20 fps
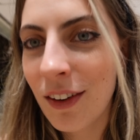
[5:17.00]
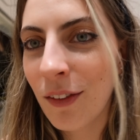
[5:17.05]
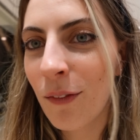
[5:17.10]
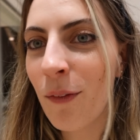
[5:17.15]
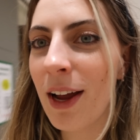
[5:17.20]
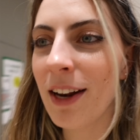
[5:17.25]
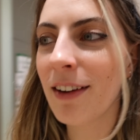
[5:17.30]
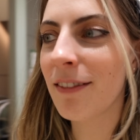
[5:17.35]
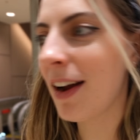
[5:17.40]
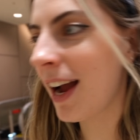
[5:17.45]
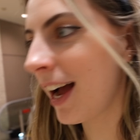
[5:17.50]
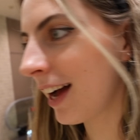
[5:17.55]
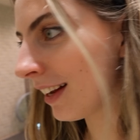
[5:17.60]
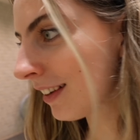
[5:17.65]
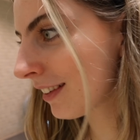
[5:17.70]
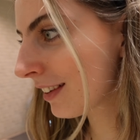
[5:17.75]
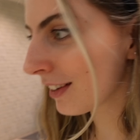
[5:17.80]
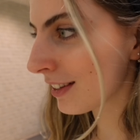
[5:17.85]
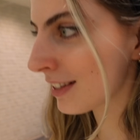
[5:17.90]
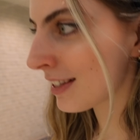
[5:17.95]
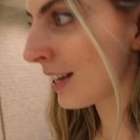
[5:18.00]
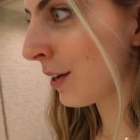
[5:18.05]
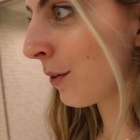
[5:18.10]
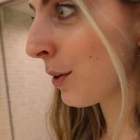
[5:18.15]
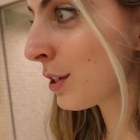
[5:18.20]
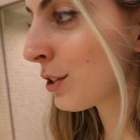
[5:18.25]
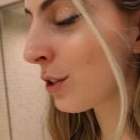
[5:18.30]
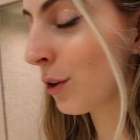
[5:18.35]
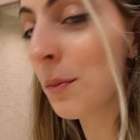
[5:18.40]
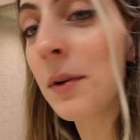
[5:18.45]
wait around because there
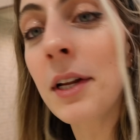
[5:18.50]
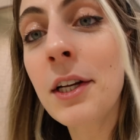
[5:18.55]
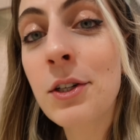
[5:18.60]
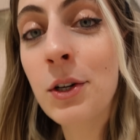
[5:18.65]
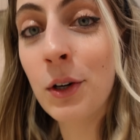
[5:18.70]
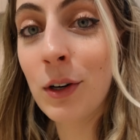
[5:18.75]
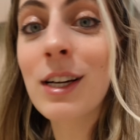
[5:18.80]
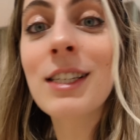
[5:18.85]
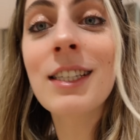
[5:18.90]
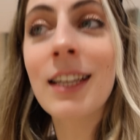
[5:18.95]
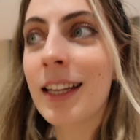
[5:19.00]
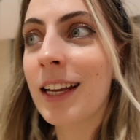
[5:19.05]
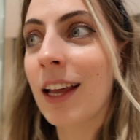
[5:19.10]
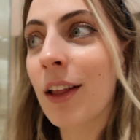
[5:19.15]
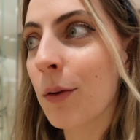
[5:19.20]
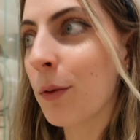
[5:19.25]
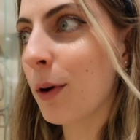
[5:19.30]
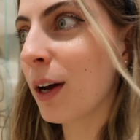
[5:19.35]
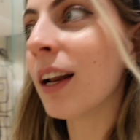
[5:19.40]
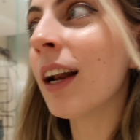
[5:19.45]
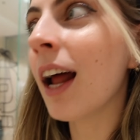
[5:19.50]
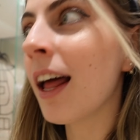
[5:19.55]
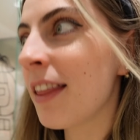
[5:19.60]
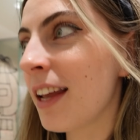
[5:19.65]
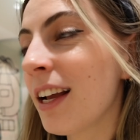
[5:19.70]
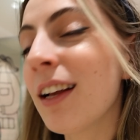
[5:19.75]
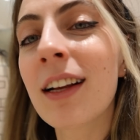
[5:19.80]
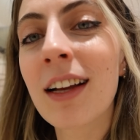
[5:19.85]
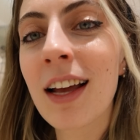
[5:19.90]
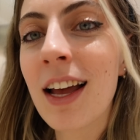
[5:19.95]
were so many tourists at the other one. I
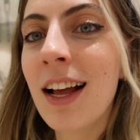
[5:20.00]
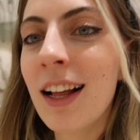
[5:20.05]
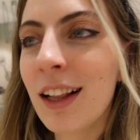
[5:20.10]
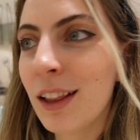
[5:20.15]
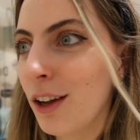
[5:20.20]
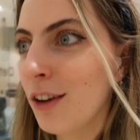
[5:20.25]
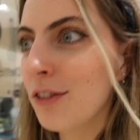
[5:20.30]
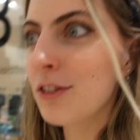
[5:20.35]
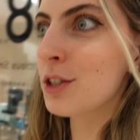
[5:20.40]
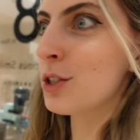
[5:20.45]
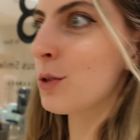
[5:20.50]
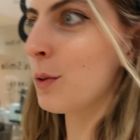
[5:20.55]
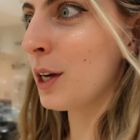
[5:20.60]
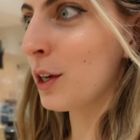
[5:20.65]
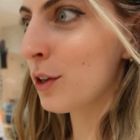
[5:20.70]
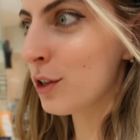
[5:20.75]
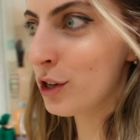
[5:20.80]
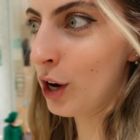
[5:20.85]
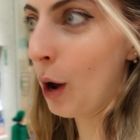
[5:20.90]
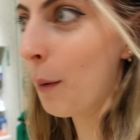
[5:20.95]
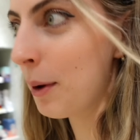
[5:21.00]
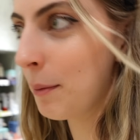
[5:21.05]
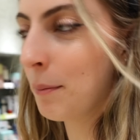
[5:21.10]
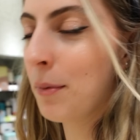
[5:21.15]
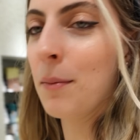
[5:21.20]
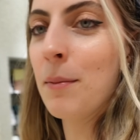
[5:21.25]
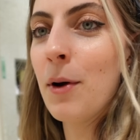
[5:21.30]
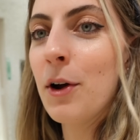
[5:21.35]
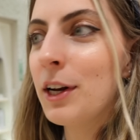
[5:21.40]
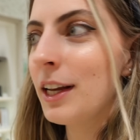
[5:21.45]
think Loft is doing a good job at
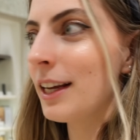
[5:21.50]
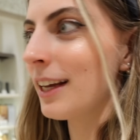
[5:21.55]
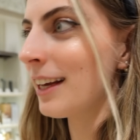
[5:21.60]
promoting